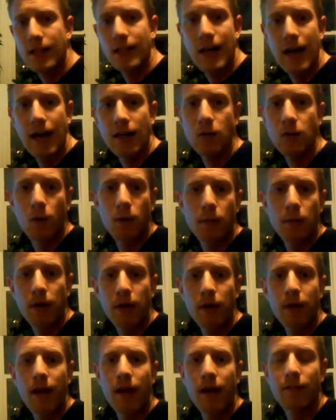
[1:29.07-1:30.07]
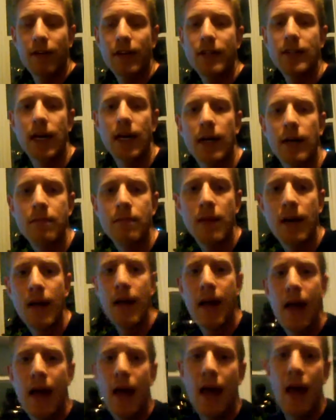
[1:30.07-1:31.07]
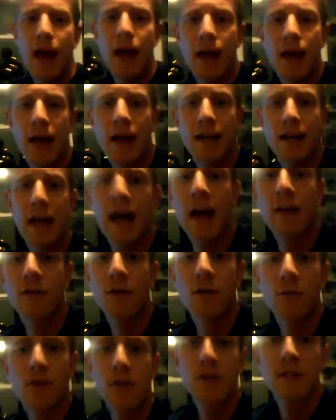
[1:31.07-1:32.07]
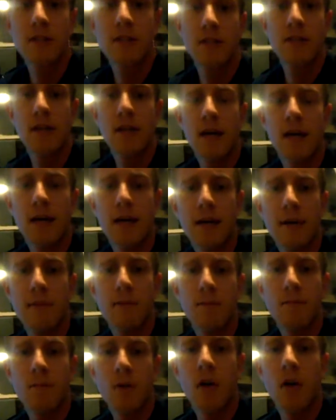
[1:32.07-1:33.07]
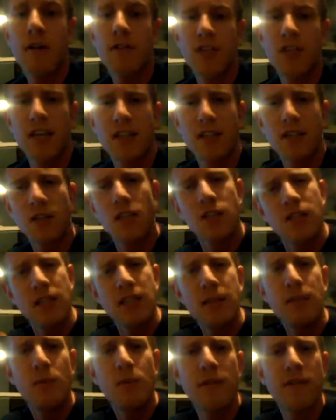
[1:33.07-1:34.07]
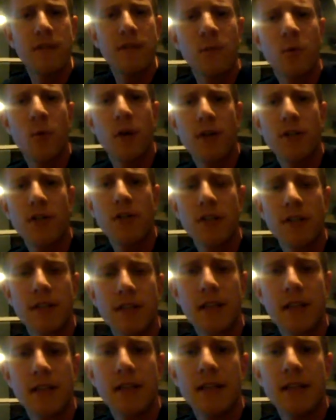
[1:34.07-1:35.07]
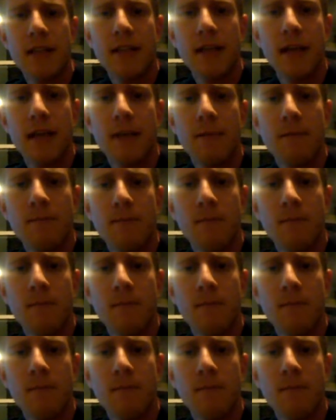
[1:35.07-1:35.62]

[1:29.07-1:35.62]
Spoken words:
as a class, one paragraph at a time. And afterwards, you'll have a chance to just debrief some questions that the